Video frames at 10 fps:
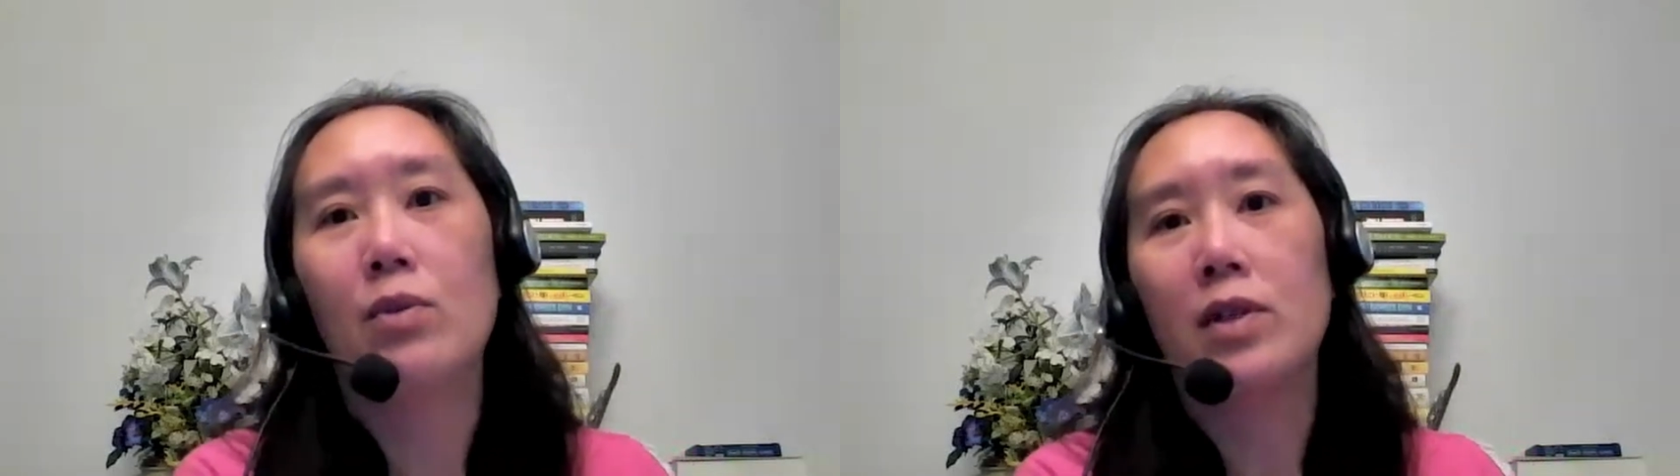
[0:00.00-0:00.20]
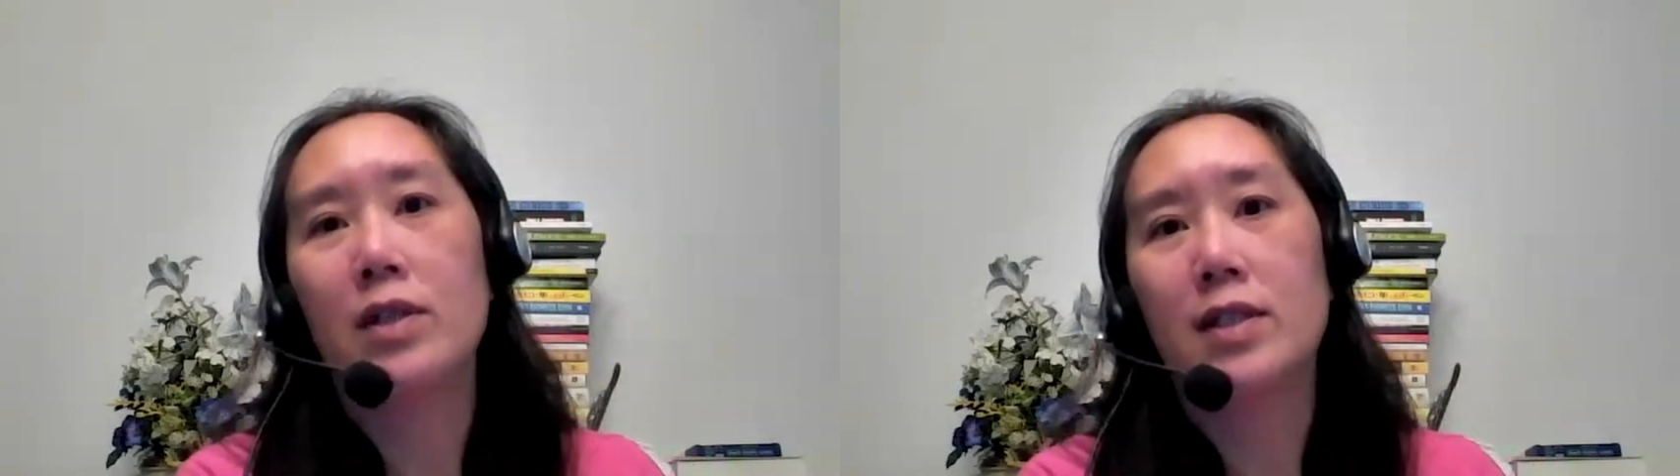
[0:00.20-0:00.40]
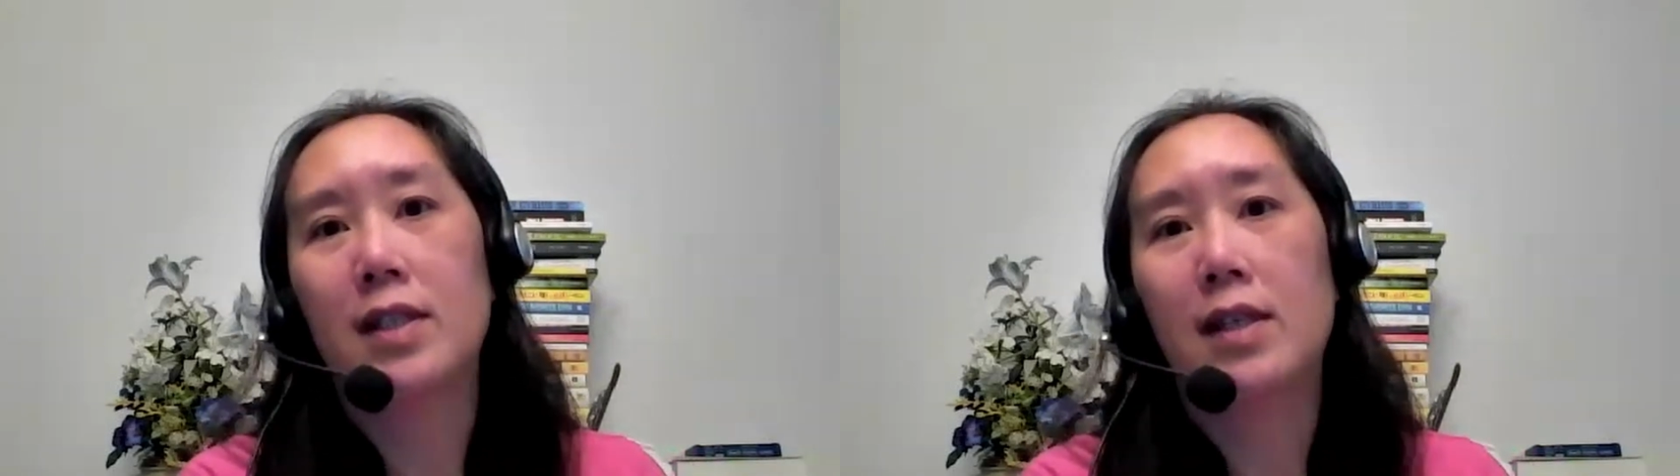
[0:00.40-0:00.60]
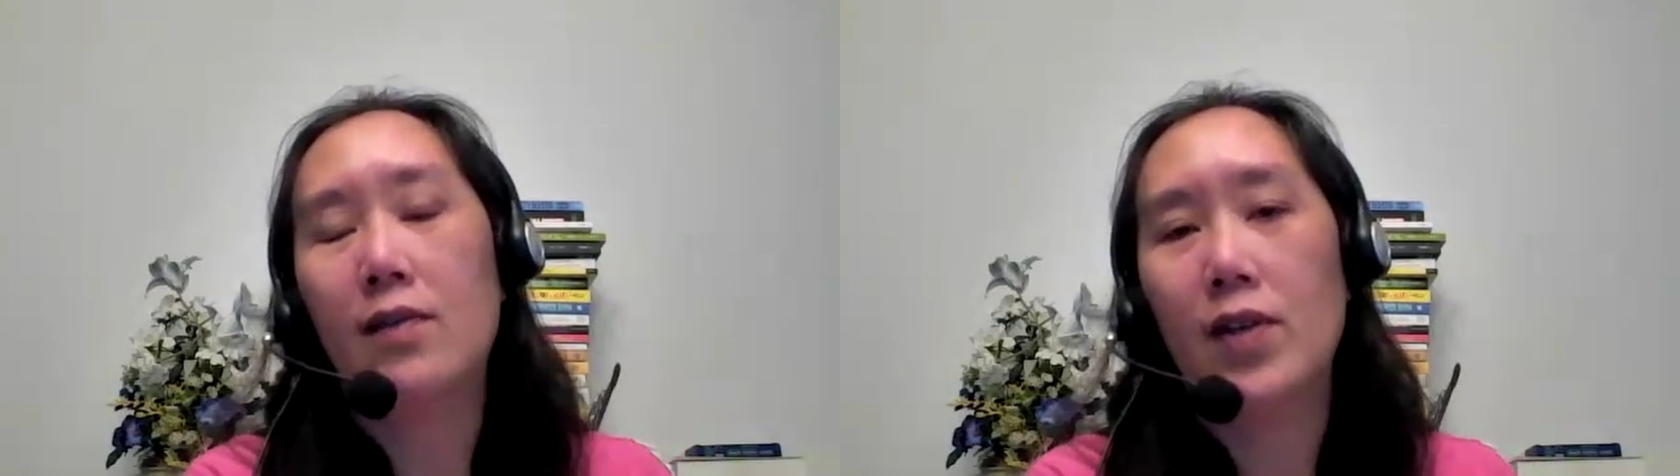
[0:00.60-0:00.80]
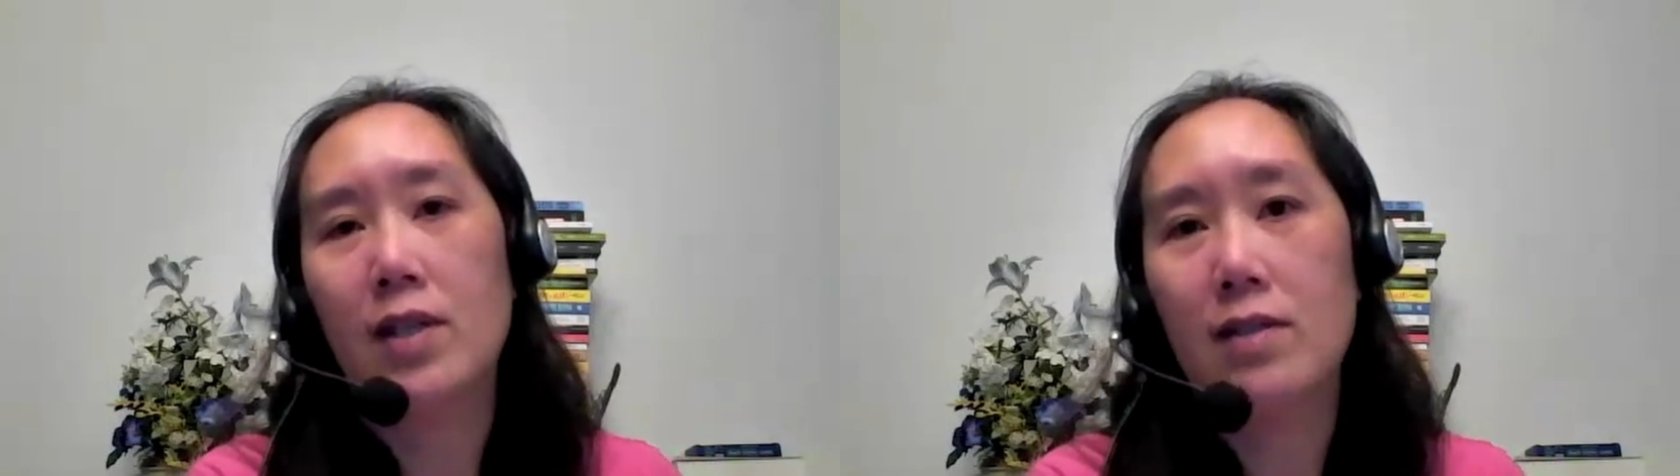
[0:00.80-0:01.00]
in order to
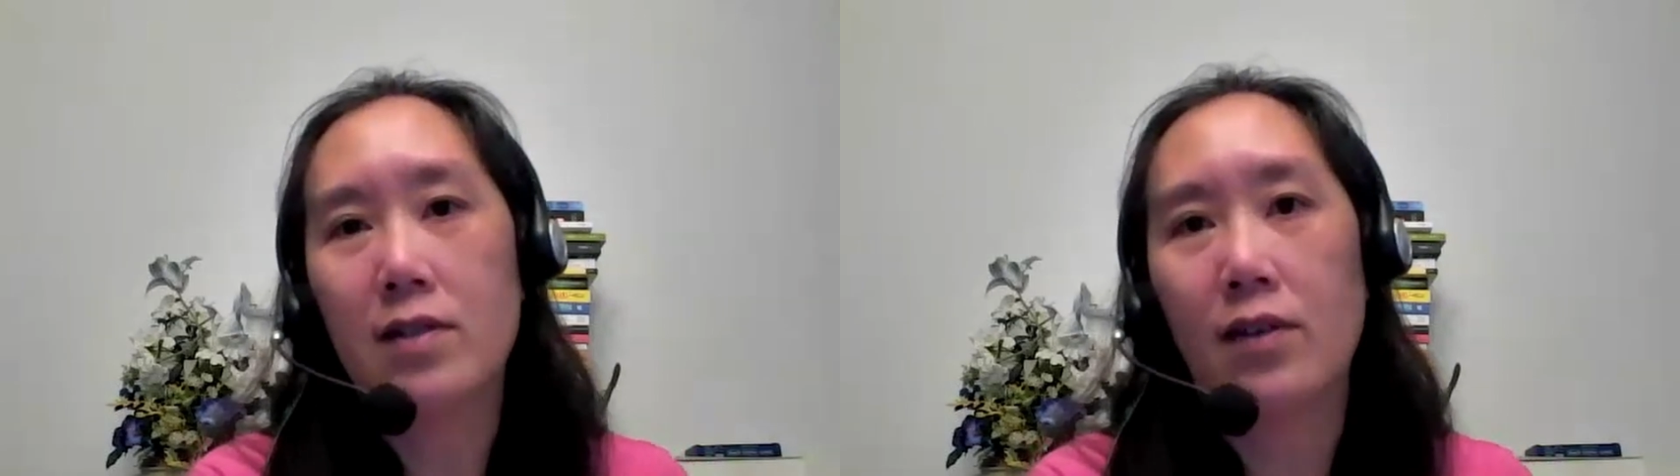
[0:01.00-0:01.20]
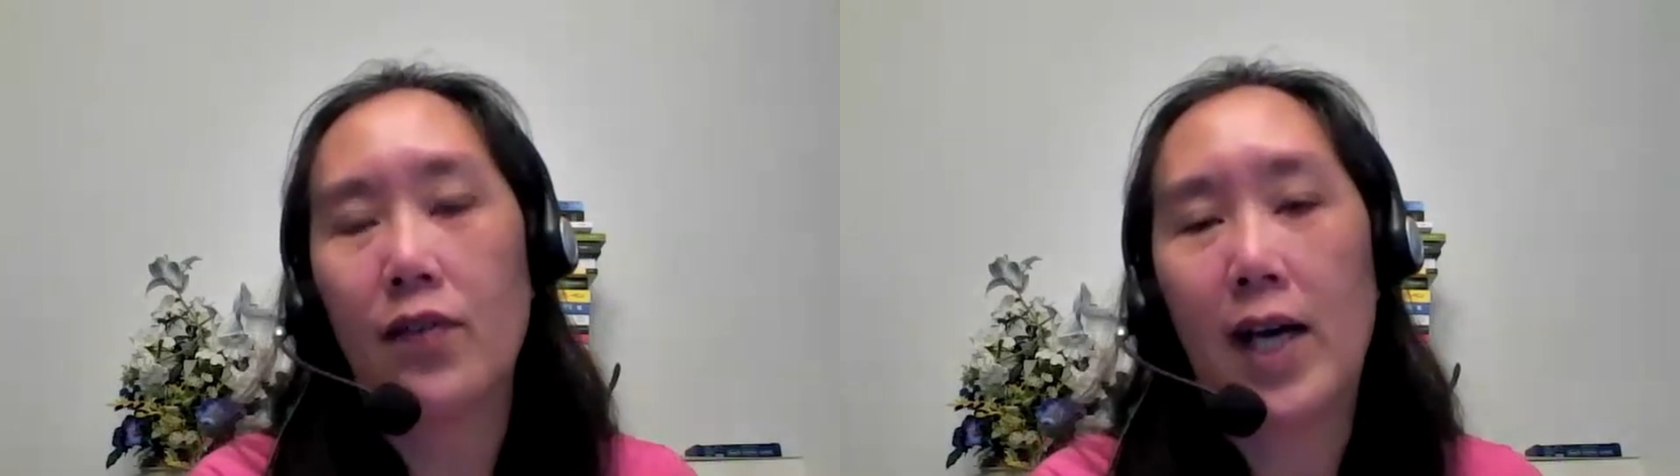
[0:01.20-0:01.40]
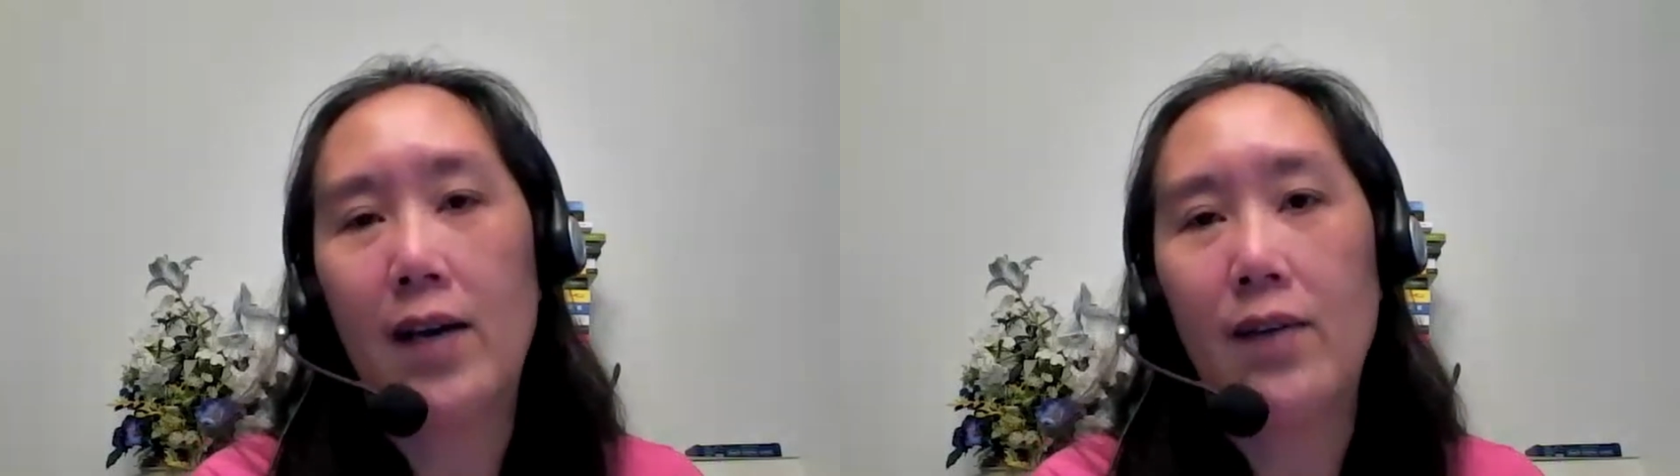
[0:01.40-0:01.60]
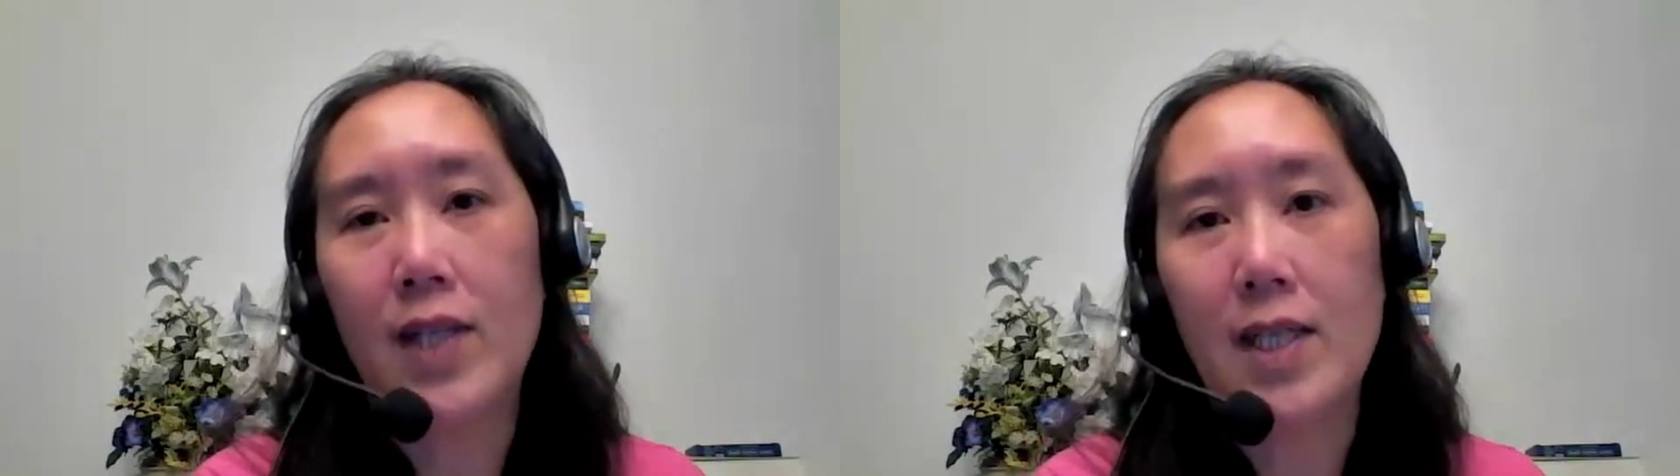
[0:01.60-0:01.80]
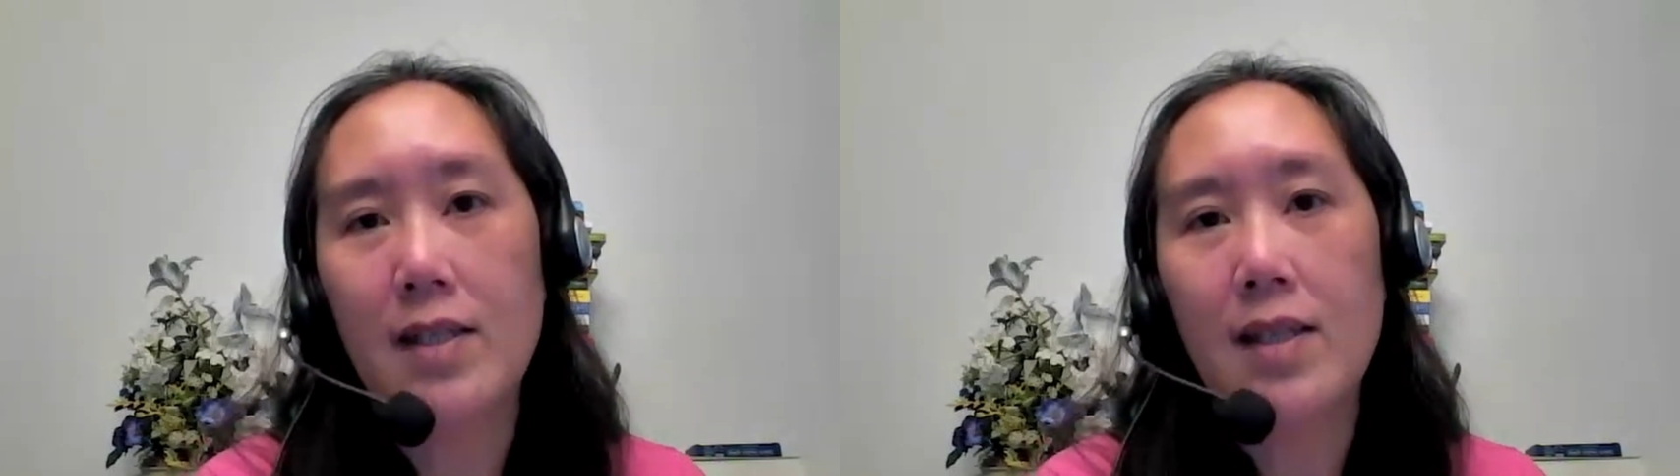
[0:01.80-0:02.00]
even survive
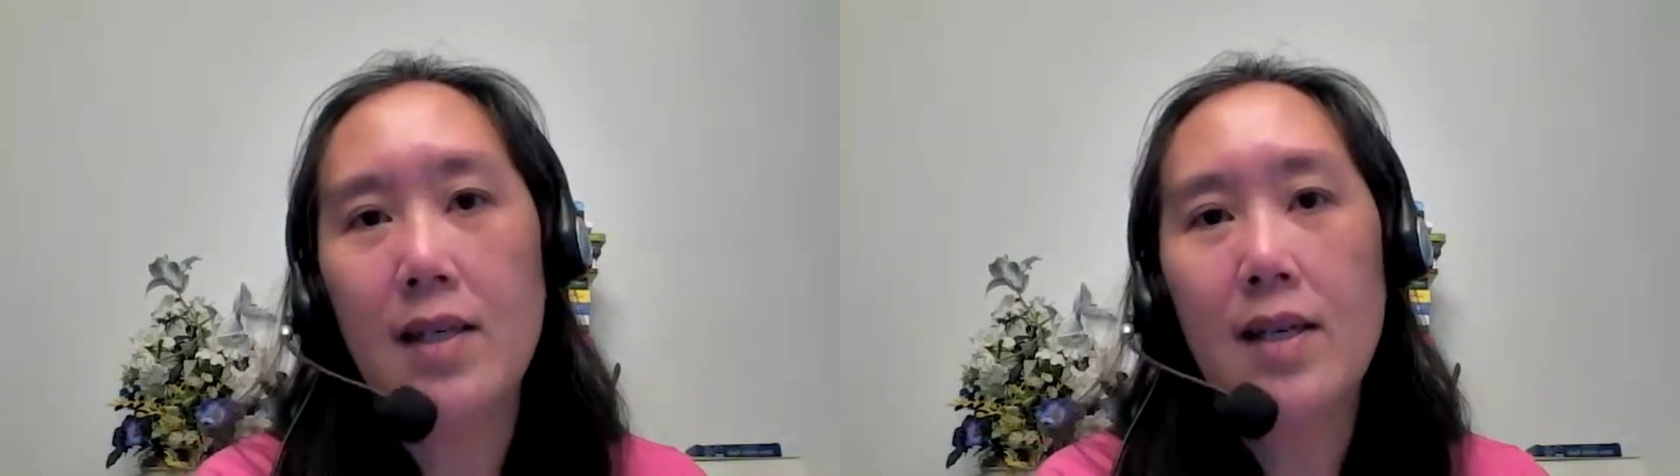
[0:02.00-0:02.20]
it,